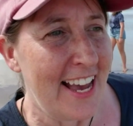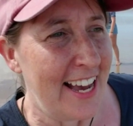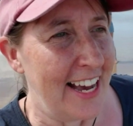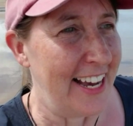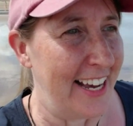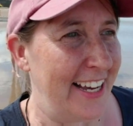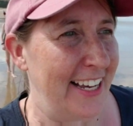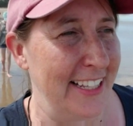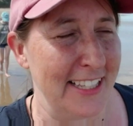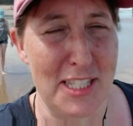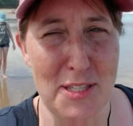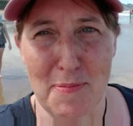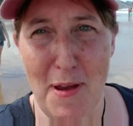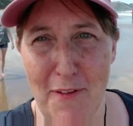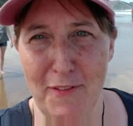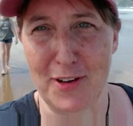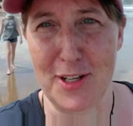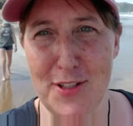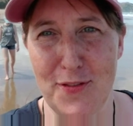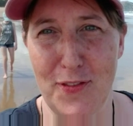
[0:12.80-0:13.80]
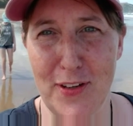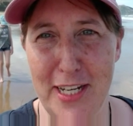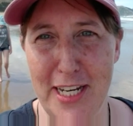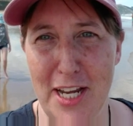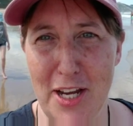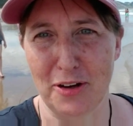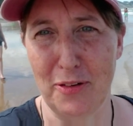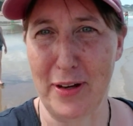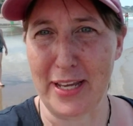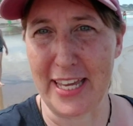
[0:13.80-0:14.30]
Uh, this is my first
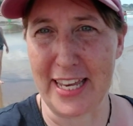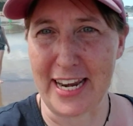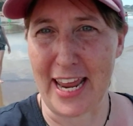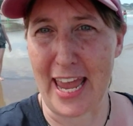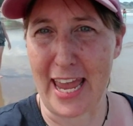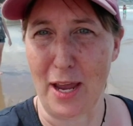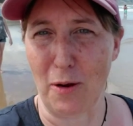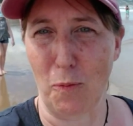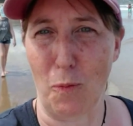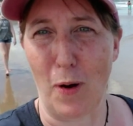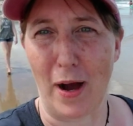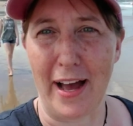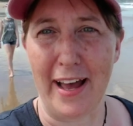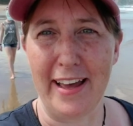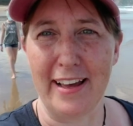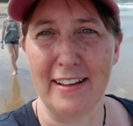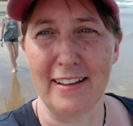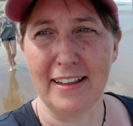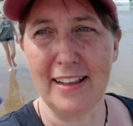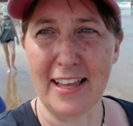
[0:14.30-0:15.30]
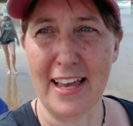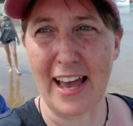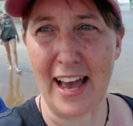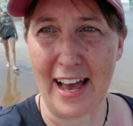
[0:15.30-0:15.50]
video in a while.